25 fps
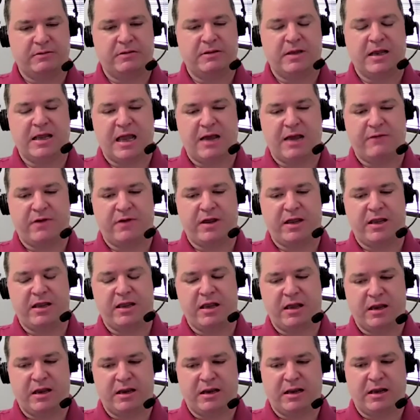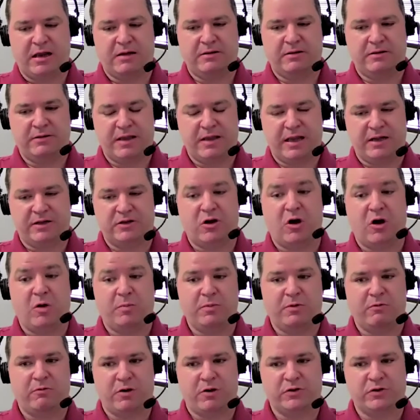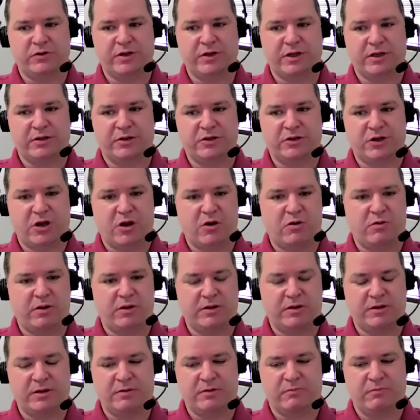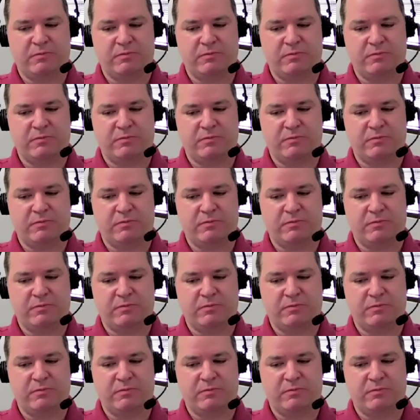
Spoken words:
have their top grossing show, that